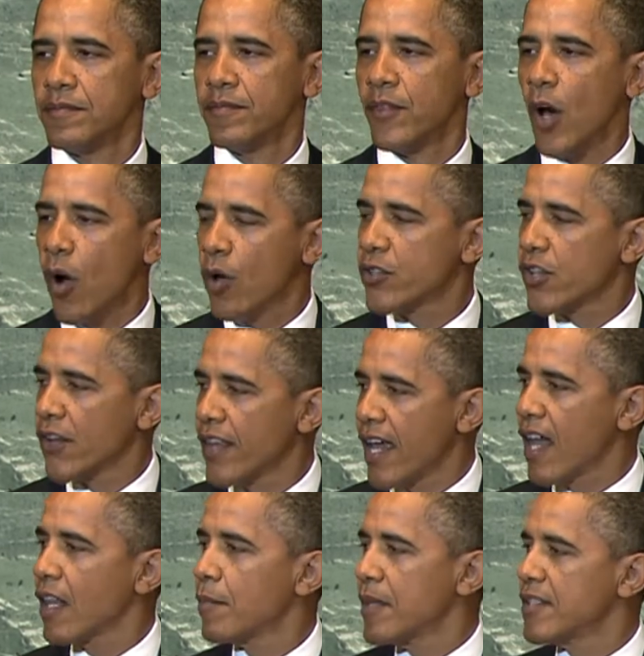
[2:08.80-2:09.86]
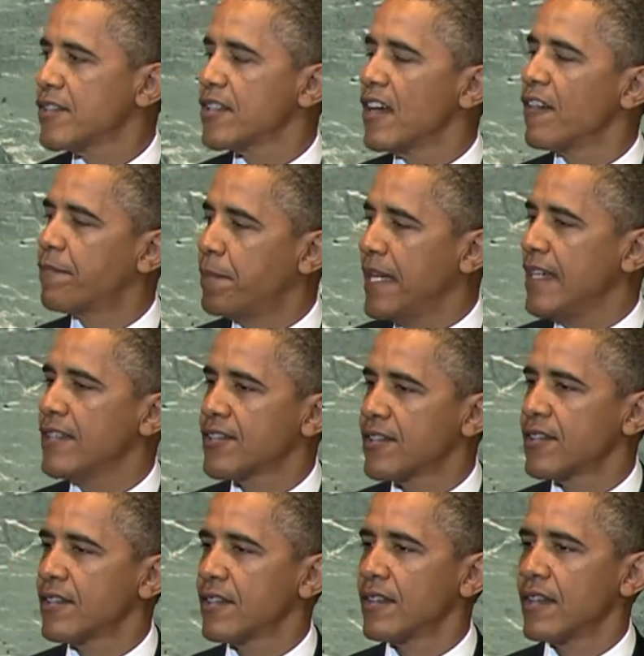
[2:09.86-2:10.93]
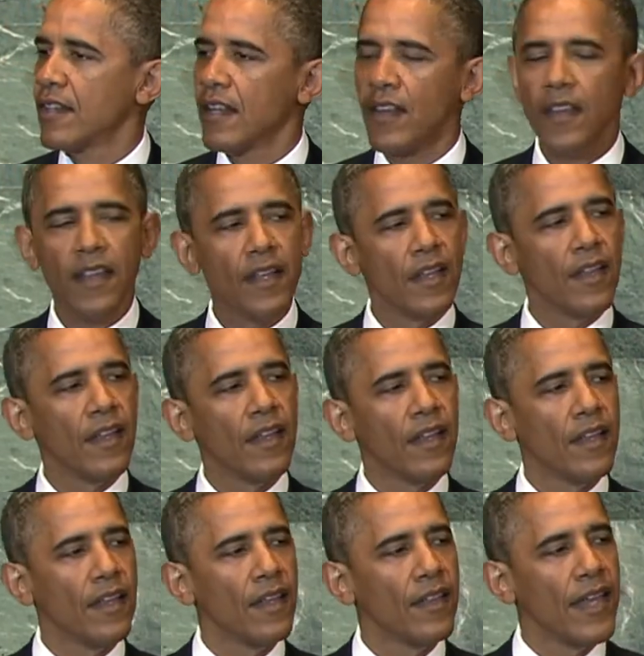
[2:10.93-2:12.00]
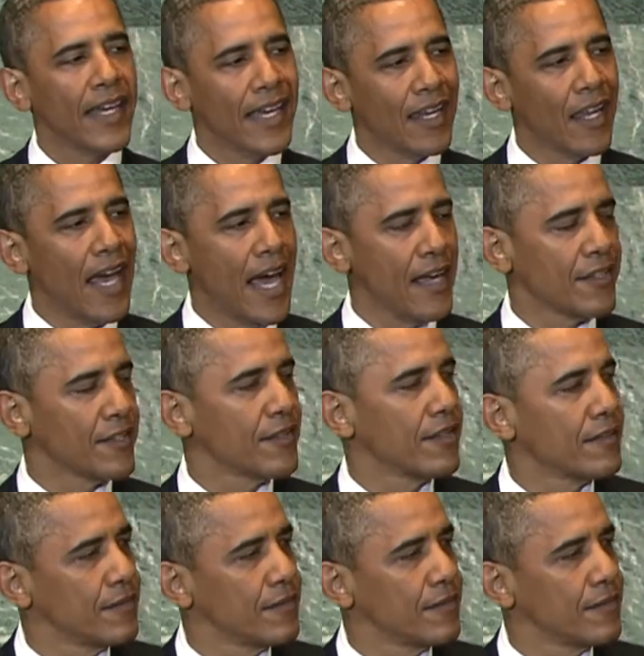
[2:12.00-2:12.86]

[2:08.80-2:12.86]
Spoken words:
Those are the elements of peace that can last.